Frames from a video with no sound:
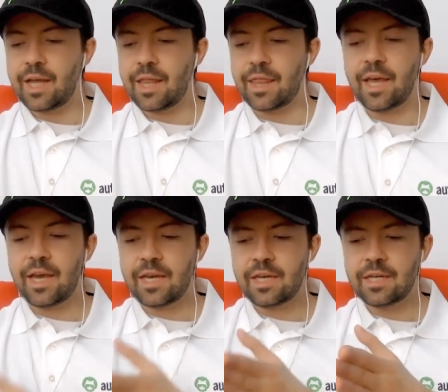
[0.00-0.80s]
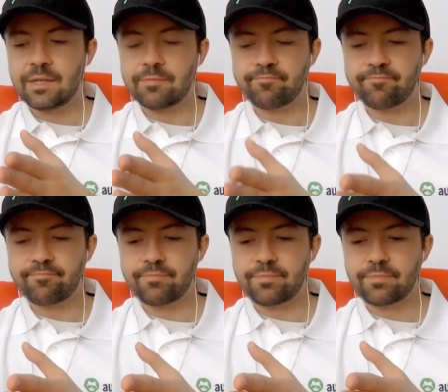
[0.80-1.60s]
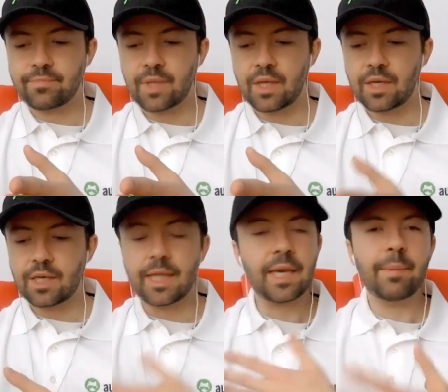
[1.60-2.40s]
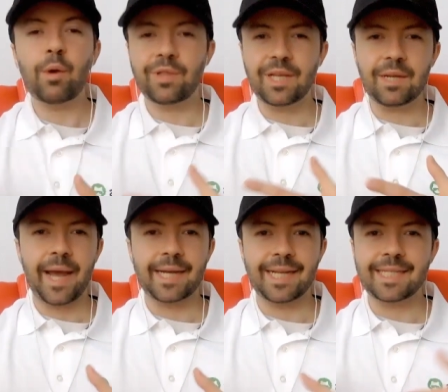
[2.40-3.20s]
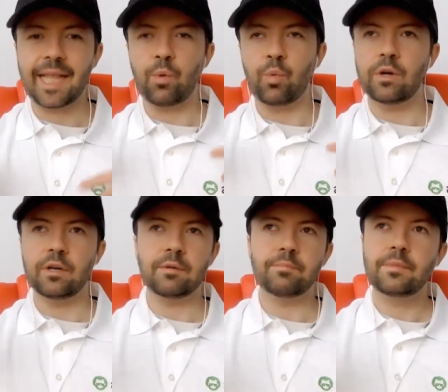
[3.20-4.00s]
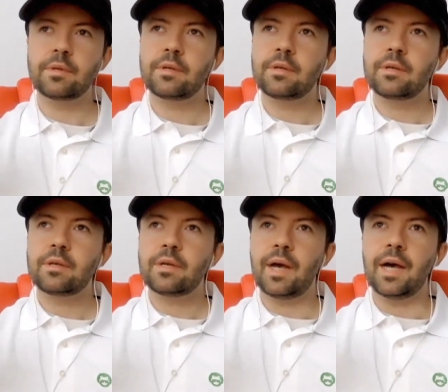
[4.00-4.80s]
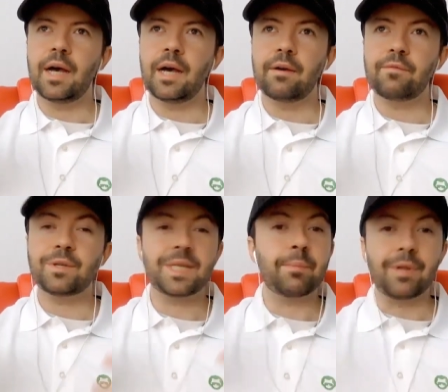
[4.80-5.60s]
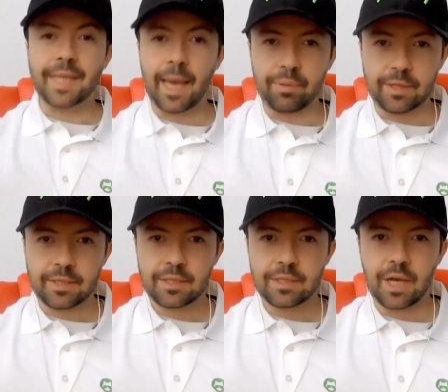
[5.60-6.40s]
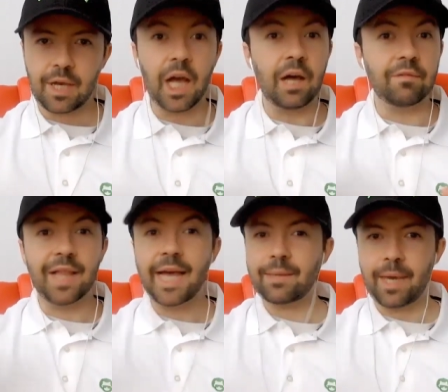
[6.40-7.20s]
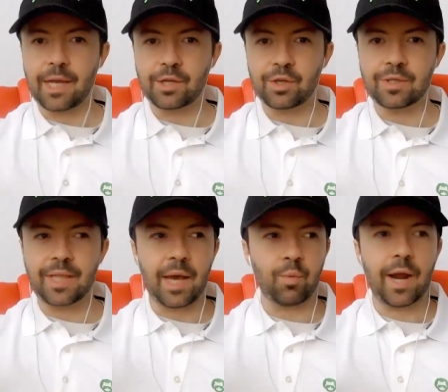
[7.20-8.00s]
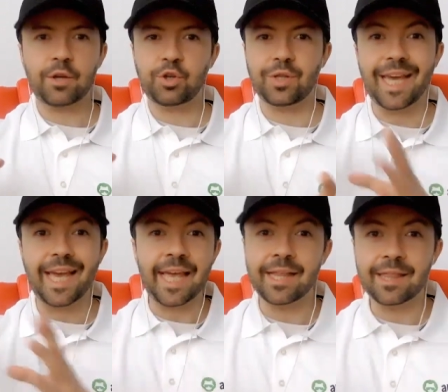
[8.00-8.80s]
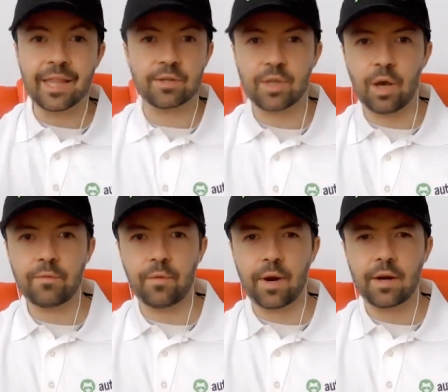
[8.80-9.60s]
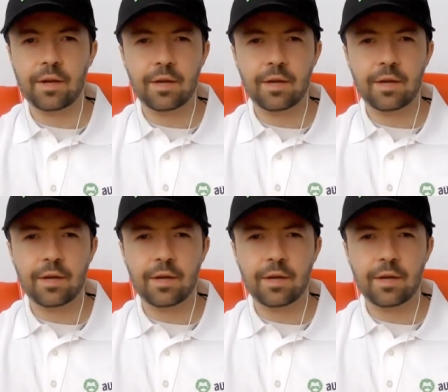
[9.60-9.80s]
they, they came out with lead magnets that were, uh, for example, templates of landing pages that were actually in their software.